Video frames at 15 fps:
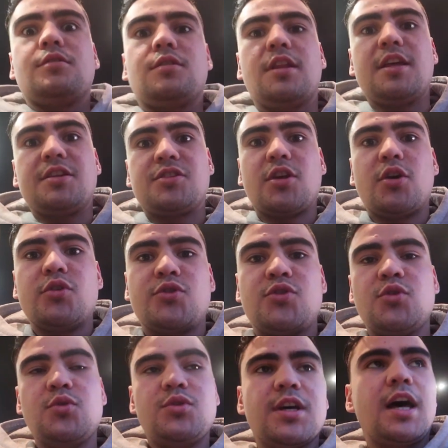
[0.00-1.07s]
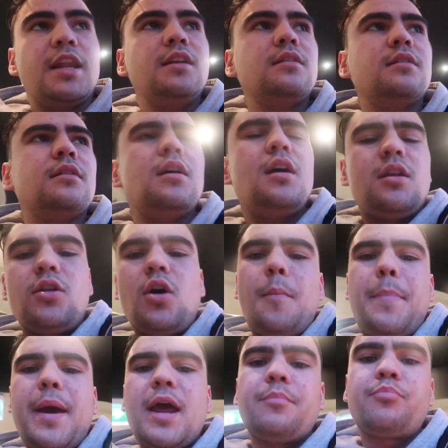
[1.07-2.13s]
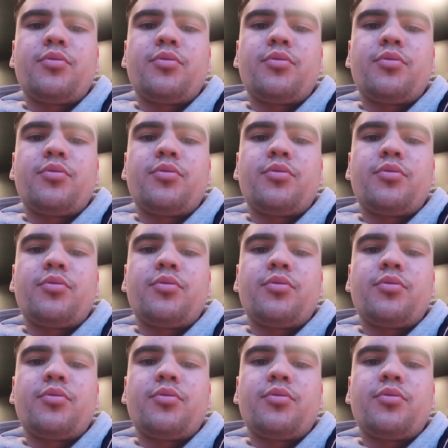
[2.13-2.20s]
So that's those two done. Not bad